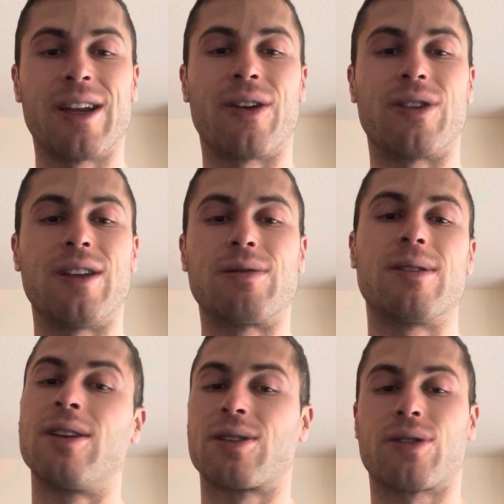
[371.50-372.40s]

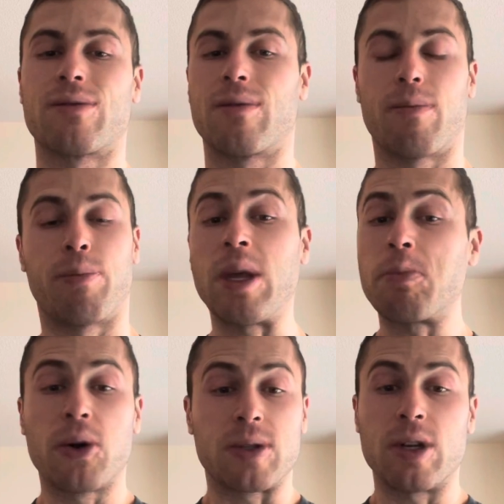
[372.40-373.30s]
These are
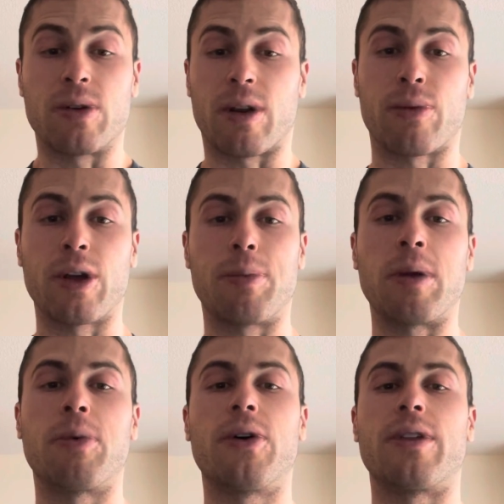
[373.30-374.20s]
people too. They're real
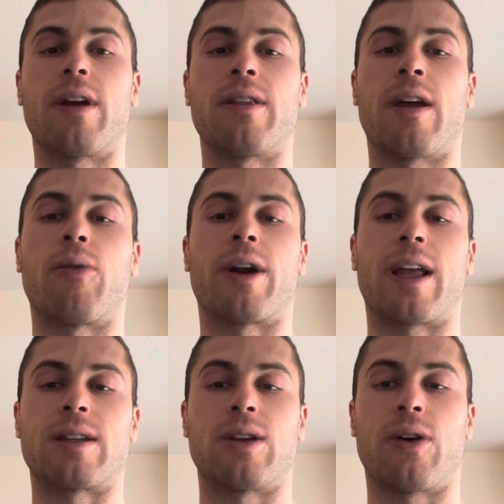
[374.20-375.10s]
people, and they want to
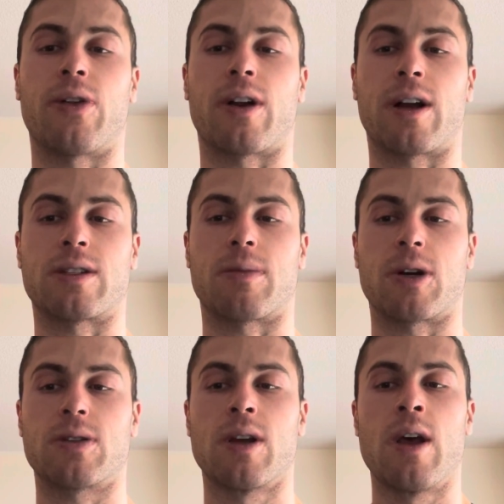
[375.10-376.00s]
get to know their
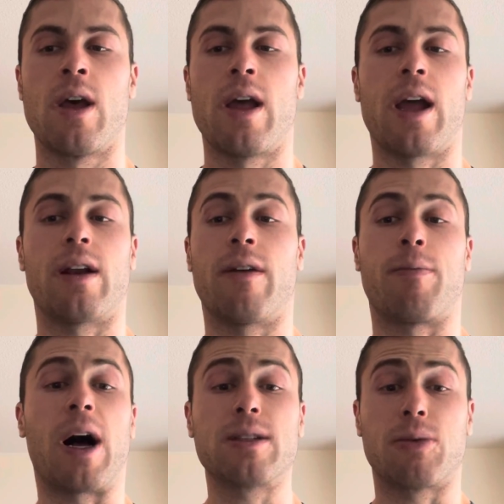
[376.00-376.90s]
customers. And if
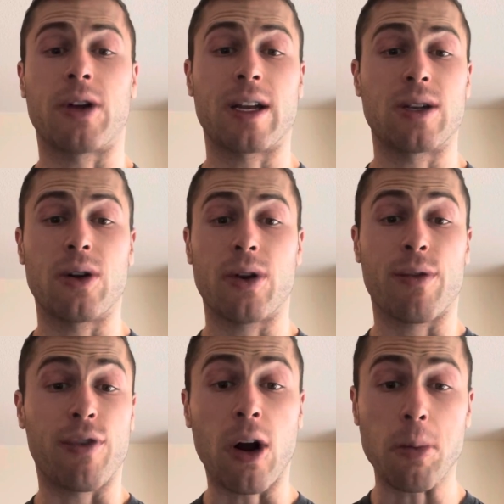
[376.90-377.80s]
possible, get to know your
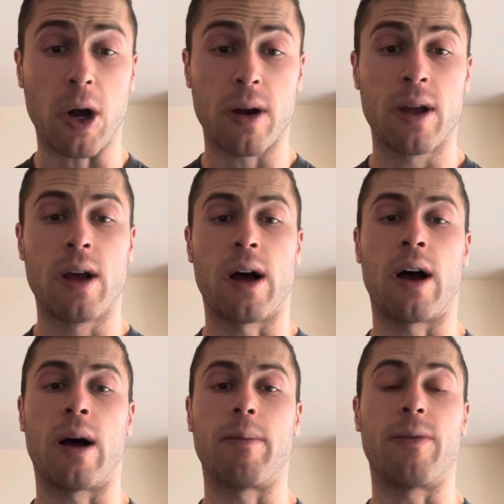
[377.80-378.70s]
farmer.
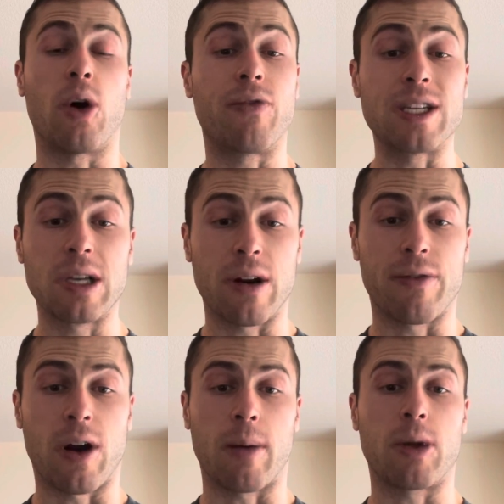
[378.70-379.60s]
Go visit a
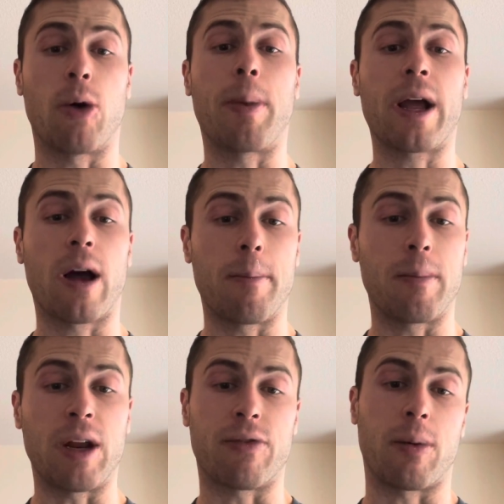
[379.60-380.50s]
farm. Go pick up
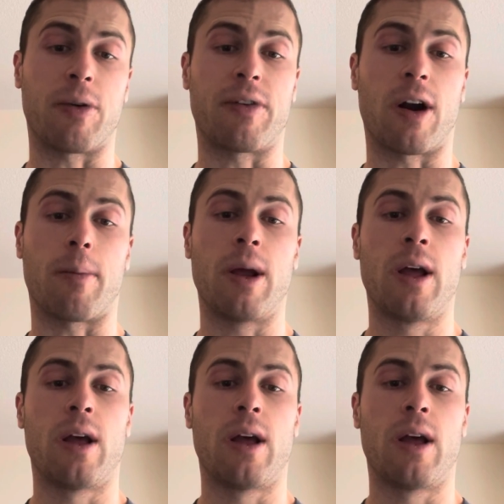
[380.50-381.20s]
meat from a farm.